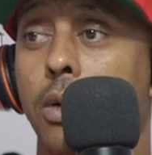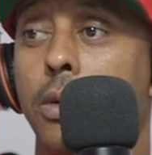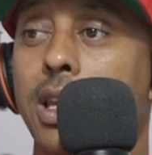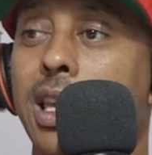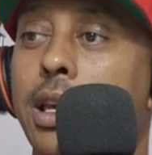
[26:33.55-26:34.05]
of
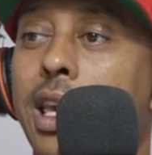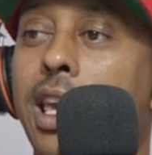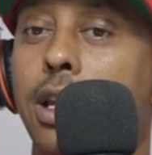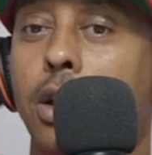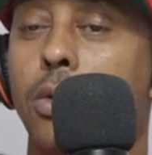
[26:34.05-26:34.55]
all, he
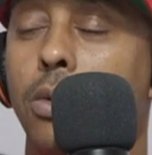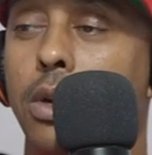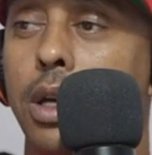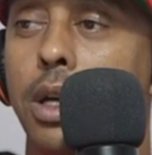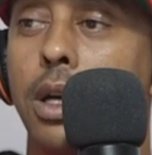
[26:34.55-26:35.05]
he
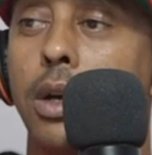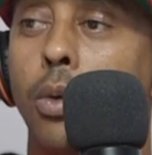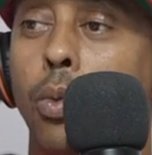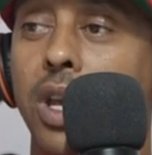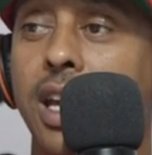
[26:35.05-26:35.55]
know
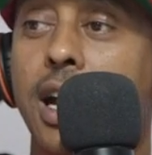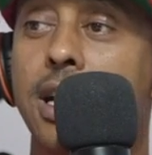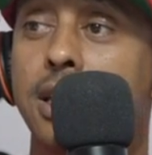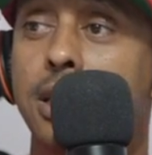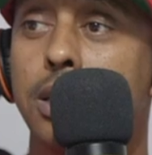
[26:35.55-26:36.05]
we
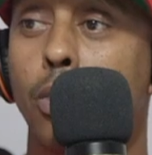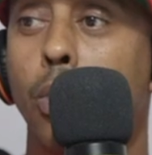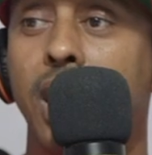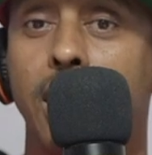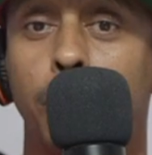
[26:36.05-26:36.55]
cousins.
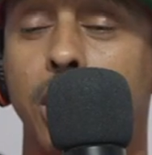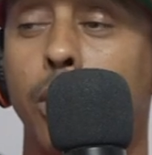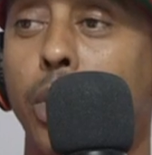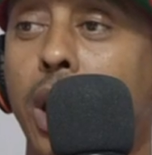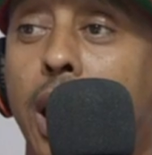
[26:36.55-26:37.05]
We
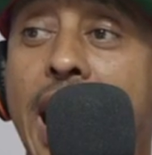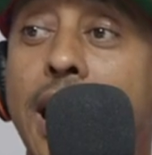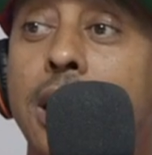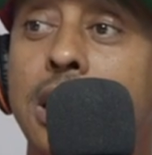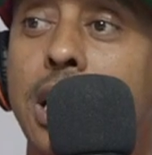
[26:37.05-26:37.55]
we we a
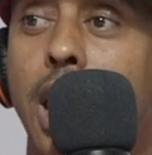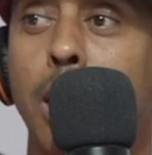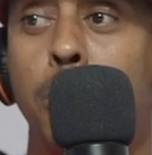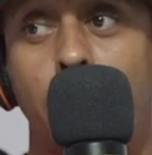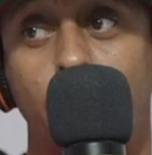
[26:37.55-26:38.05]
lot the
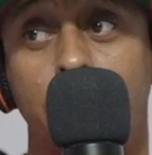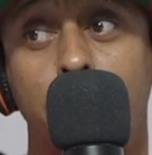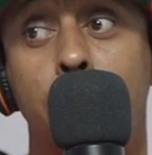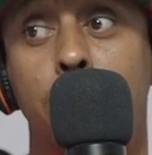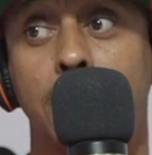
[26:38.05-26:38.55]
same, but
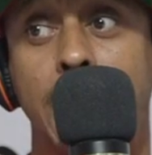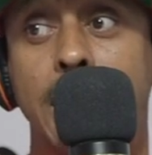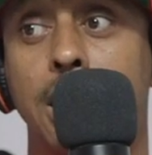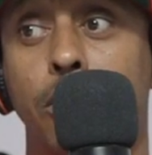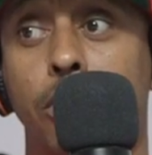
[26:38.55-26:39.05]
we built a
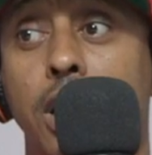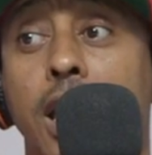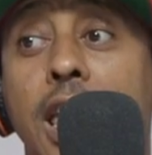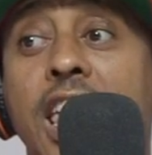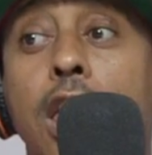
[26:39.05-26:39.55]
lot different.
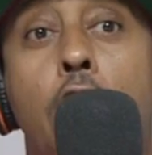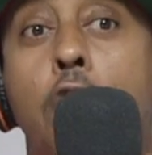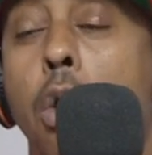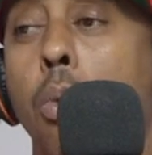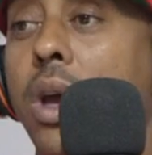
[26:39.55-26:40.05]
He
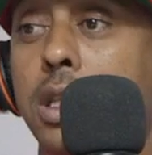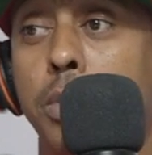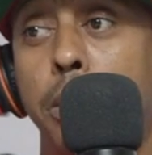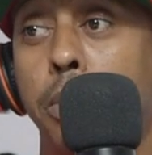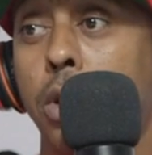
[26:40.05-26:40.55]

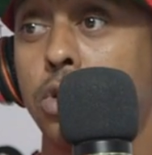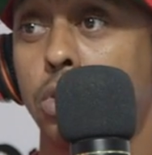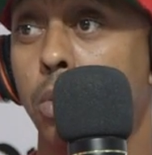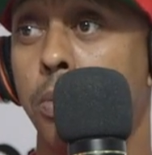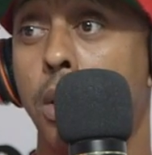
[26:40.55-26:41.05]
always been
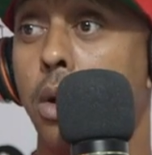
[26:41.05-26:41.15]
personal,